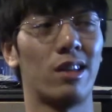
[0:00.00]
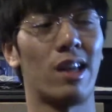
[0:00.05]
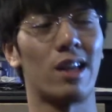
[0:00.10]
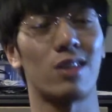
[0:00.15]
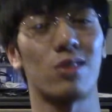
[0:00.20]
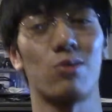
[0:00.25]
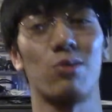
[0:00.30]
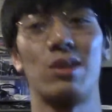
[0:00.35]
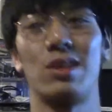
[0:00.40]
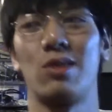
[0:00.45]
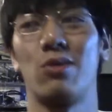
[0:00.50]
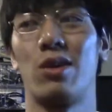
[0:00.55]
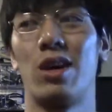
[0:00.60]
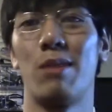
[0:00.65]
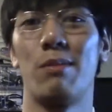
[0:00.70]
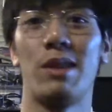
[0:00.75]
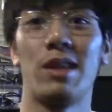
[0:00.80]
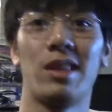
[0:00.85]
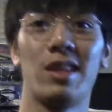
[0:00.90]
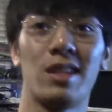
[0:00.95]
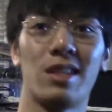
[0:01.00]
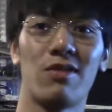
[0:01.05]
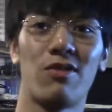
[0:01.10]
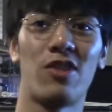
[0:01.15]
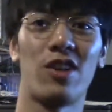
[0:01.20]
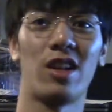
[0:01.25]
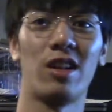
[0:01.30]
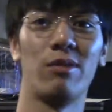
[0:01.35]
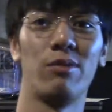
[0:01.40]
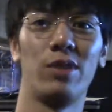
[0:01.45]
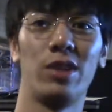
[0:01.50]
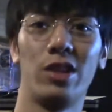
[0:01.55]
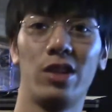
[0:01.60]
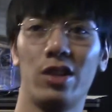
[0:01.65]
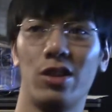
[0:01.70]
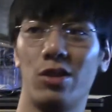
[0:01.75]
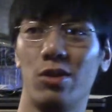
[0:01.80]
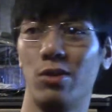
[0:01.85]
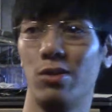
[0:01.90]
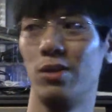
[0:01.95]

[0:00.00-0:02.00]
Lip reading: That's the reason why I made this follow-up video.